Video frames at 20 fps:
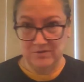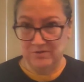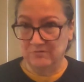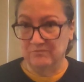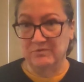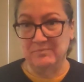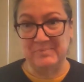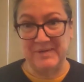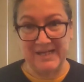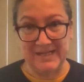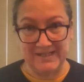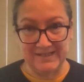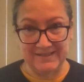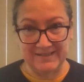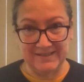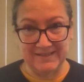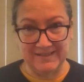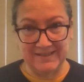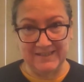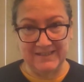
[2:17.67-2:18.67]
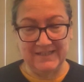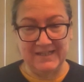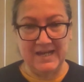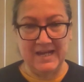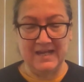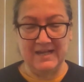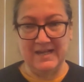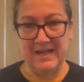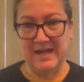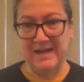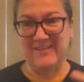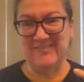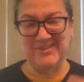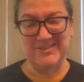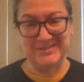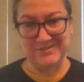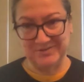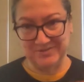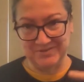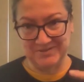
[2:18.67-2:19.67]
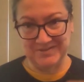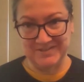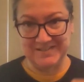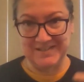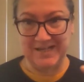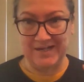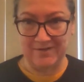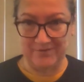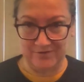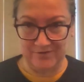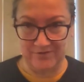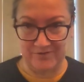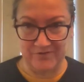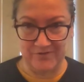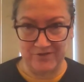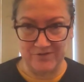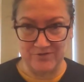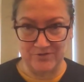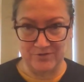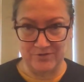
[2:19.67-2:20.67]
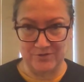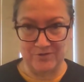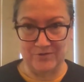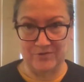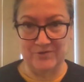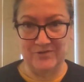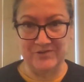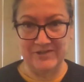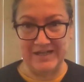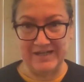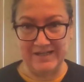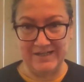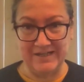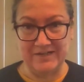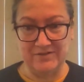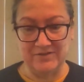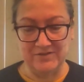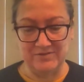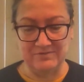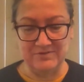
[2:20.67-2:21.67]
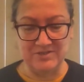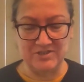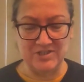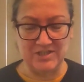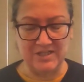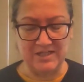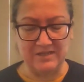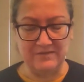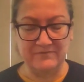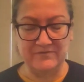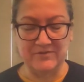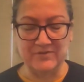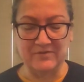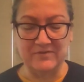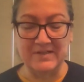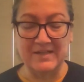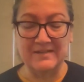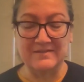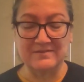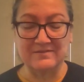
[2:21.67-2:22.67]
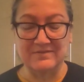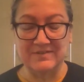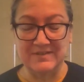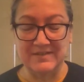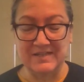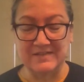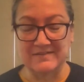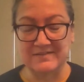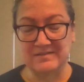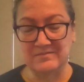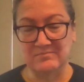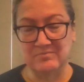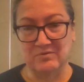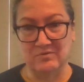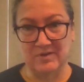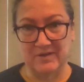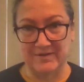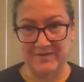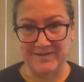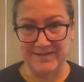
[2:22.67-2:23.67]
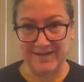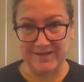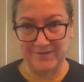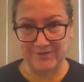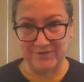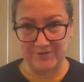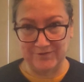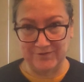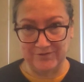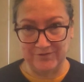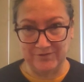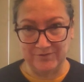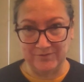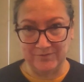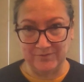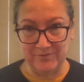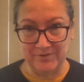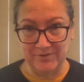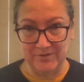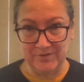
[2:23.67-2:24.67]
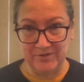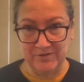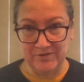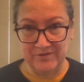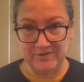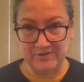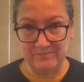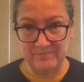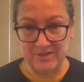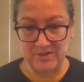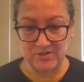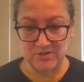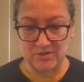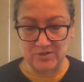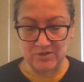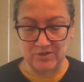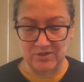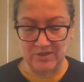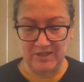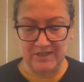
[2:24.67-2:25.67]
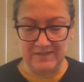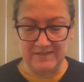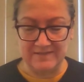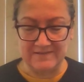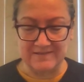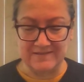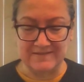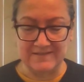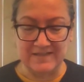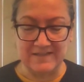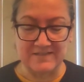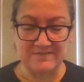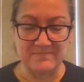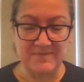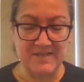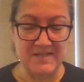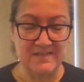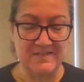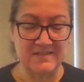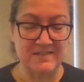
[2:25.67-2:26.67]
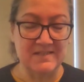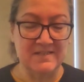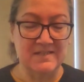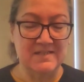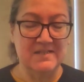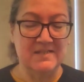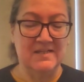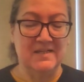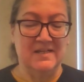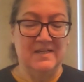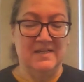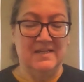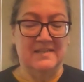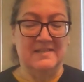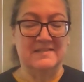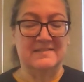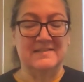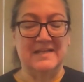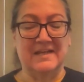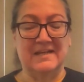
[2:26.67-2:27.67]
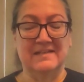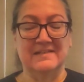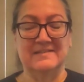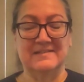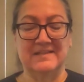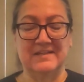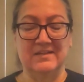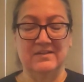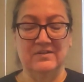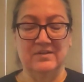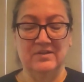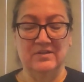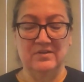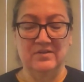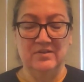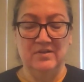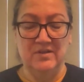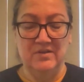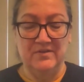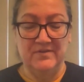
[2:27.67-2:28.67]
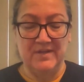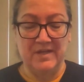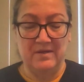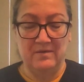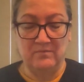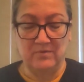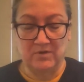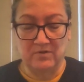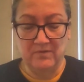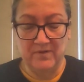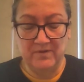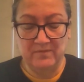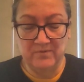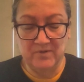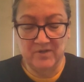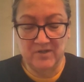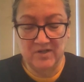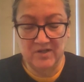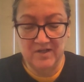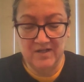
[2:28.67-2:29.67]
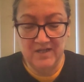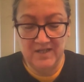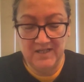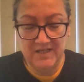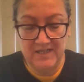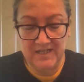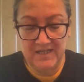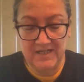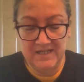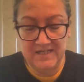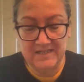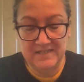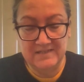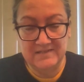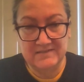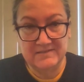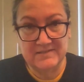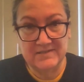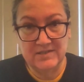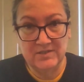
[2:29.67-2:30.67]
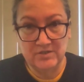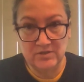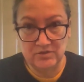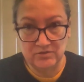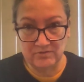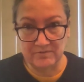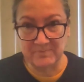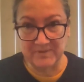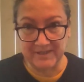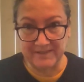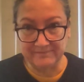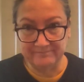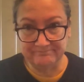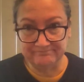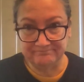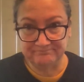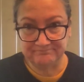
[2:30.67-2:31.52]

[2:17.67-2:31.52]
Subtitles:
repeatedly and have certain standards that you're setting out to achieve. So that's an important standard to measure in this assessment. The second skill that we're going to work on is dribbling.